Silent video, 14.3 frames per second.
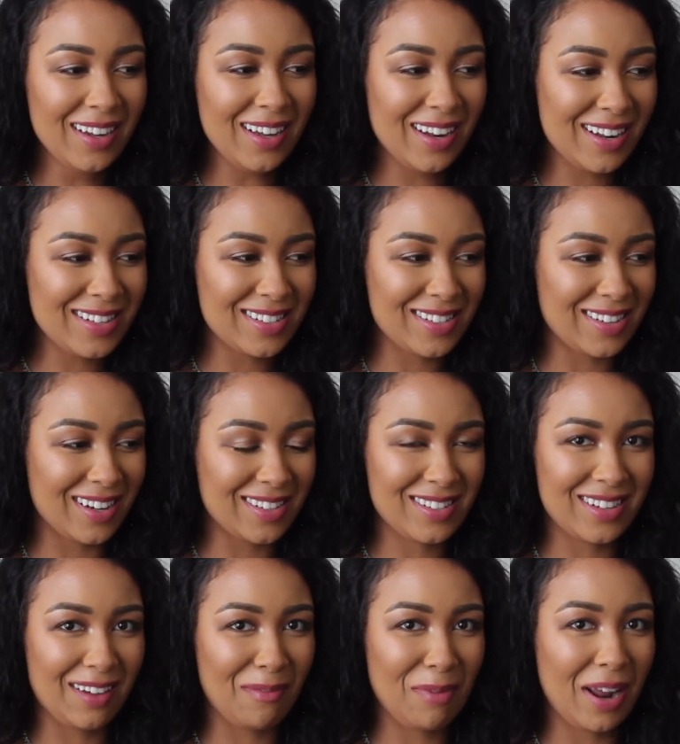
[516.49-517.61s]
It is
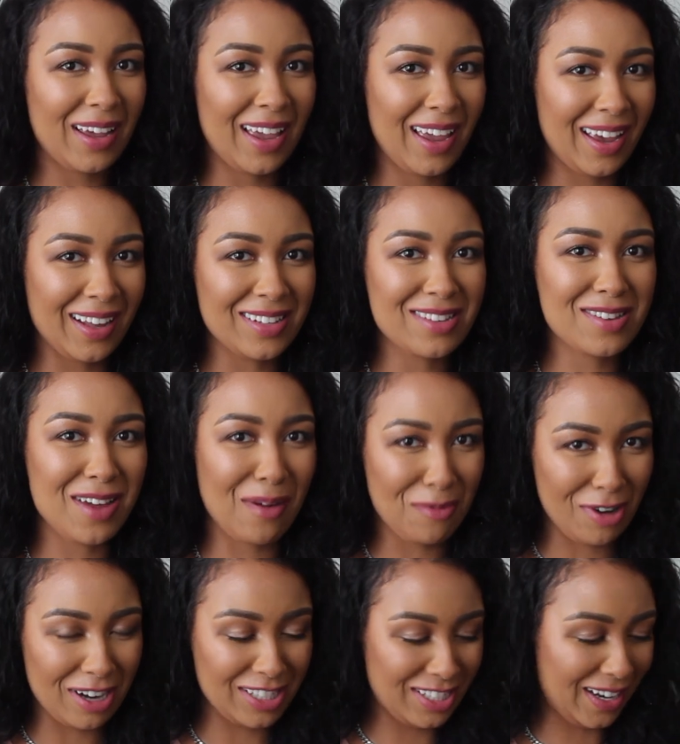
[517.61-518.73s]
disgusting, but I can't stop
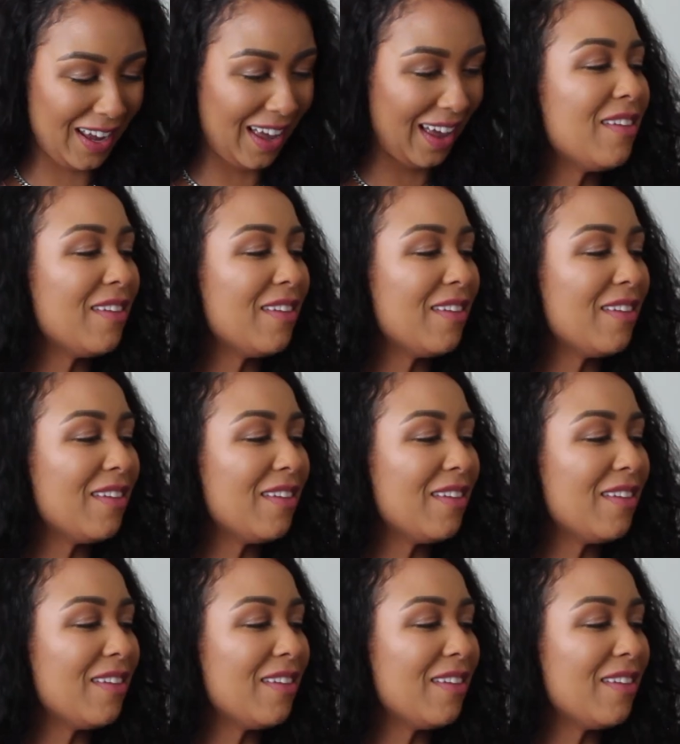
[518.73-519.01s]
watching